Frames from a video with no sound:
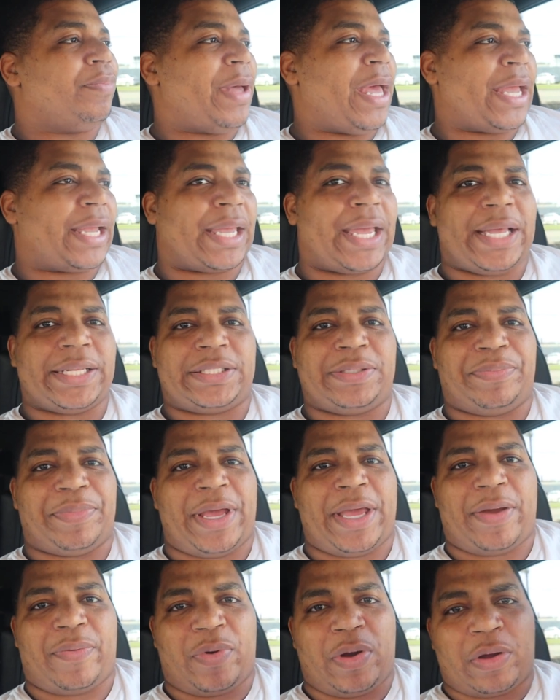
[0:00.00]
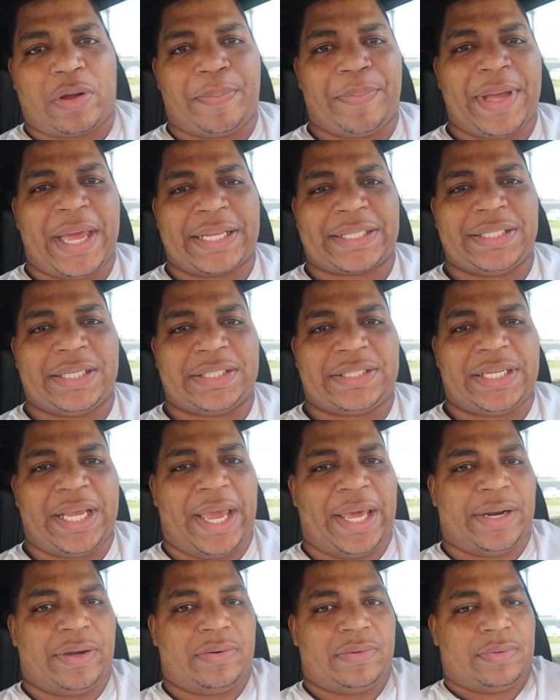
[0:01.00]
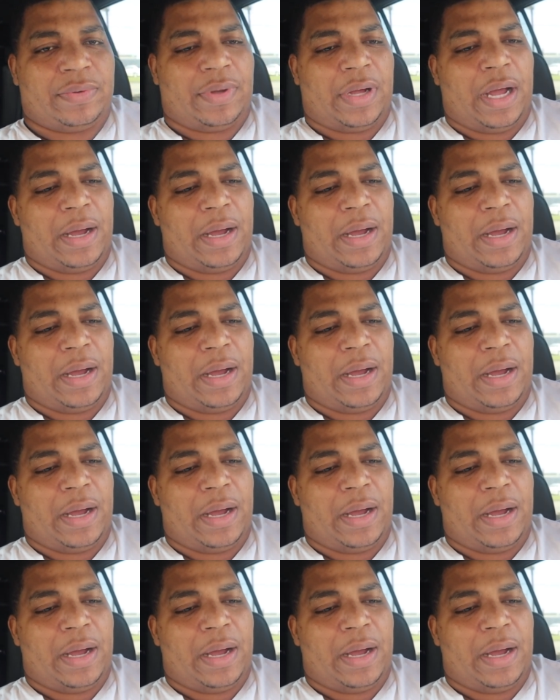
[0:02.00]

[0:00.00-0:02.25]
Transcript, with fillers: Back at you, man. Welcome back to the channel.